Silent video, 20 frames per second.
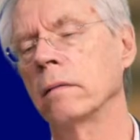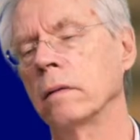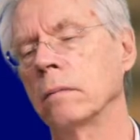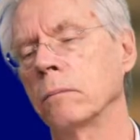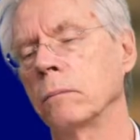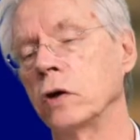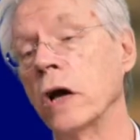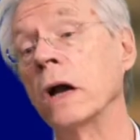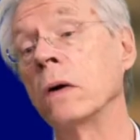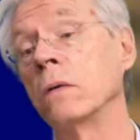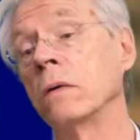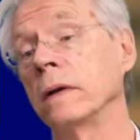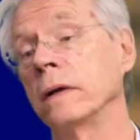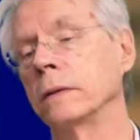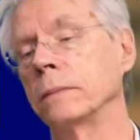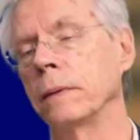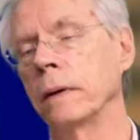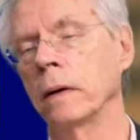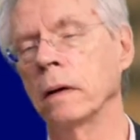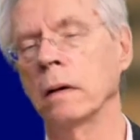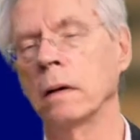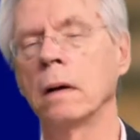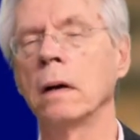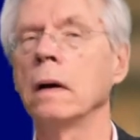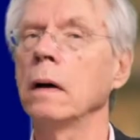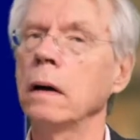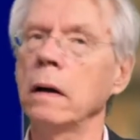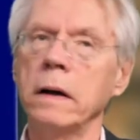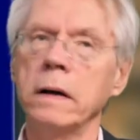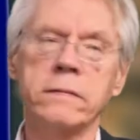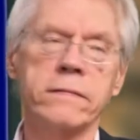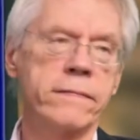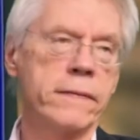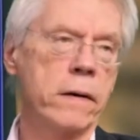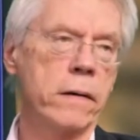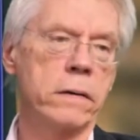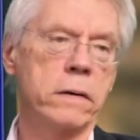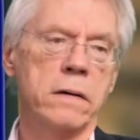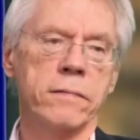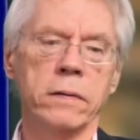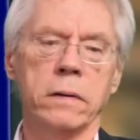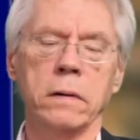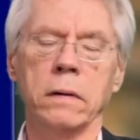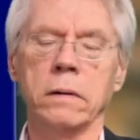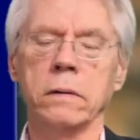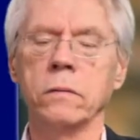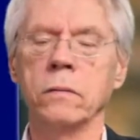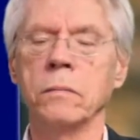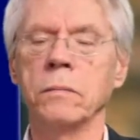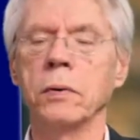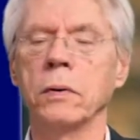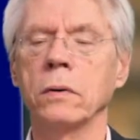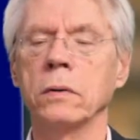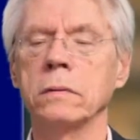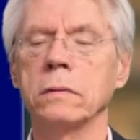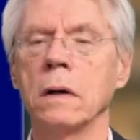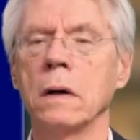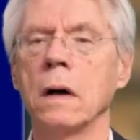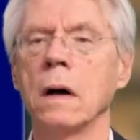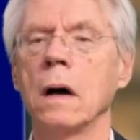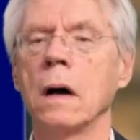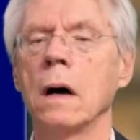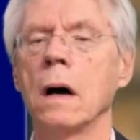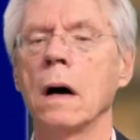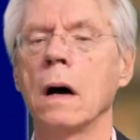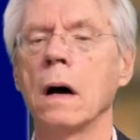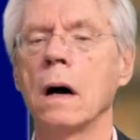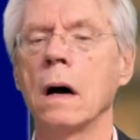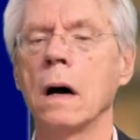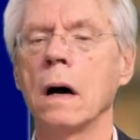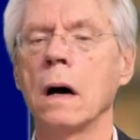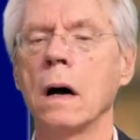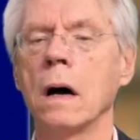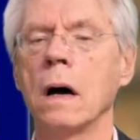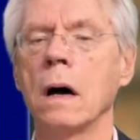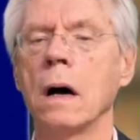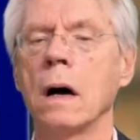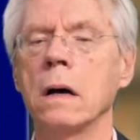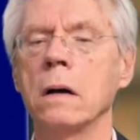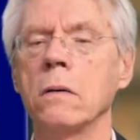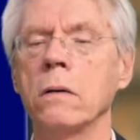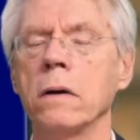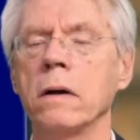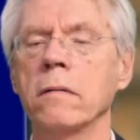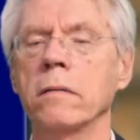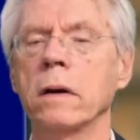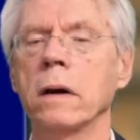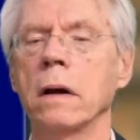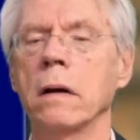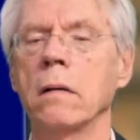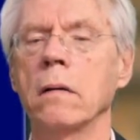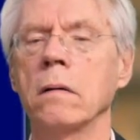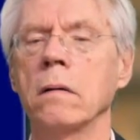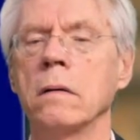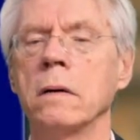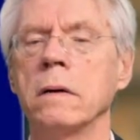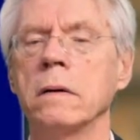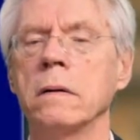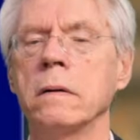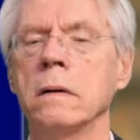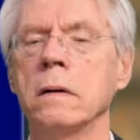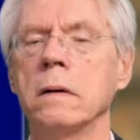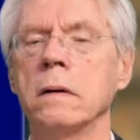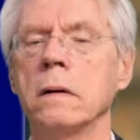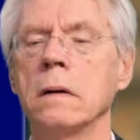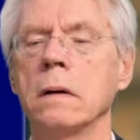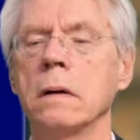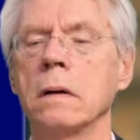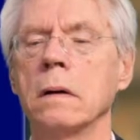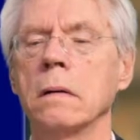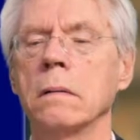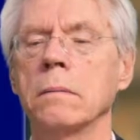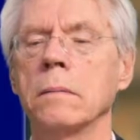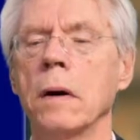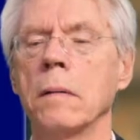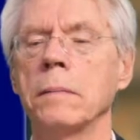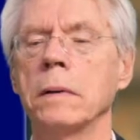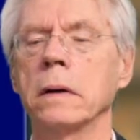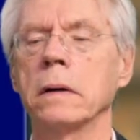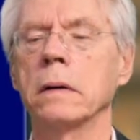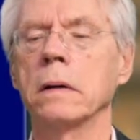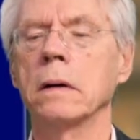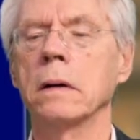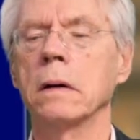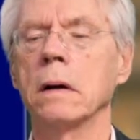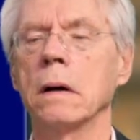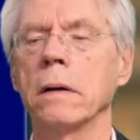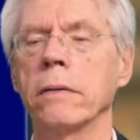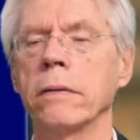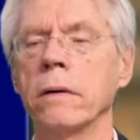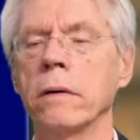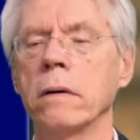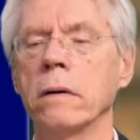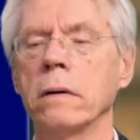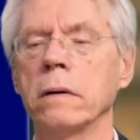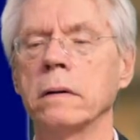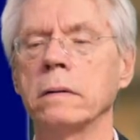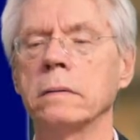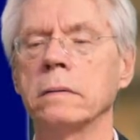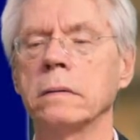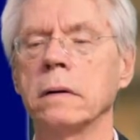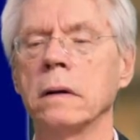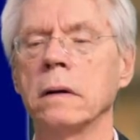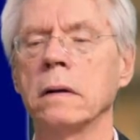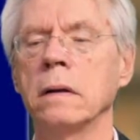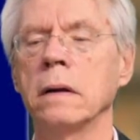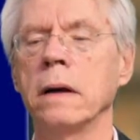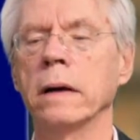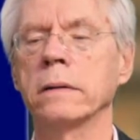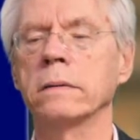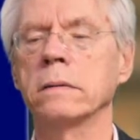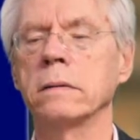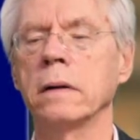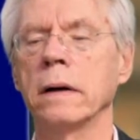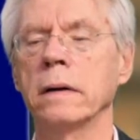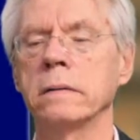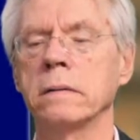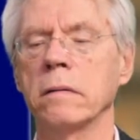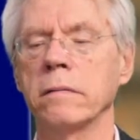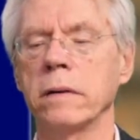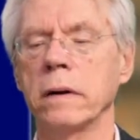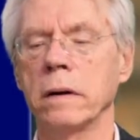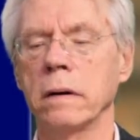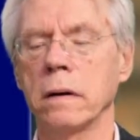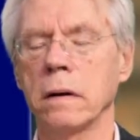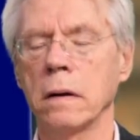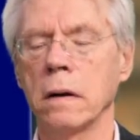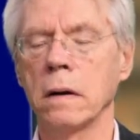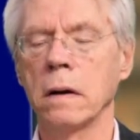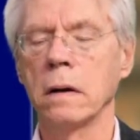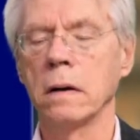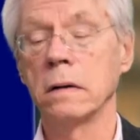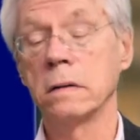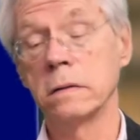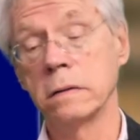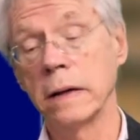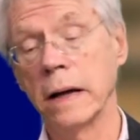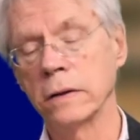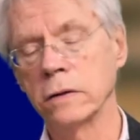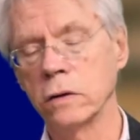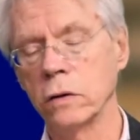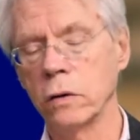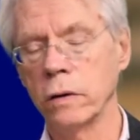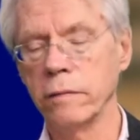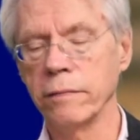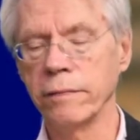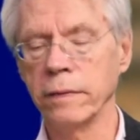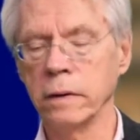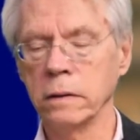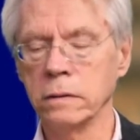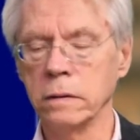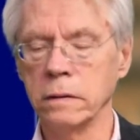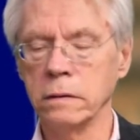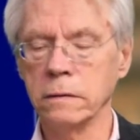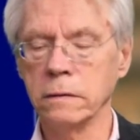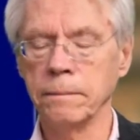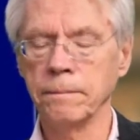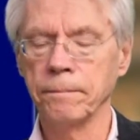generally speaking, it's very difficult to impose a duty of care on public authorities in the exercise of their statutory functions.